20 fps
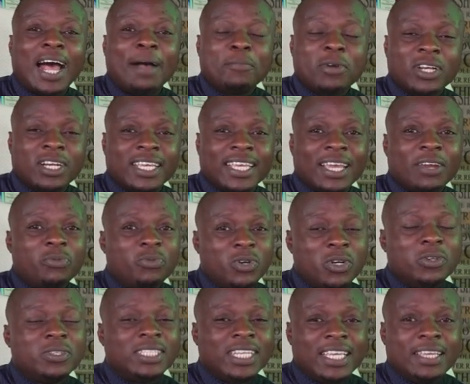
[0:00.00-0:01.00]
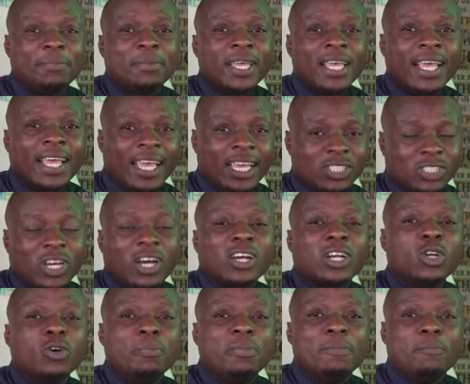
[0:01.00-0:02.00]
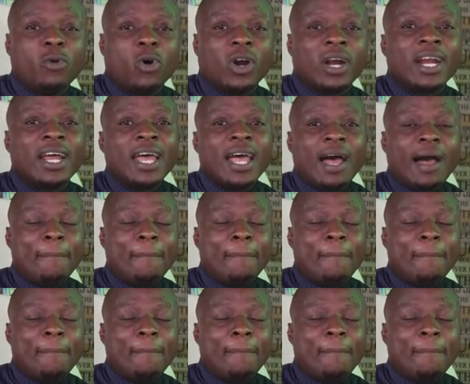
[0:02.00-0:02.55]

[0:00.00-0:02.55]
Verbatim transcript: I'm going to get real deep and talk a little bit more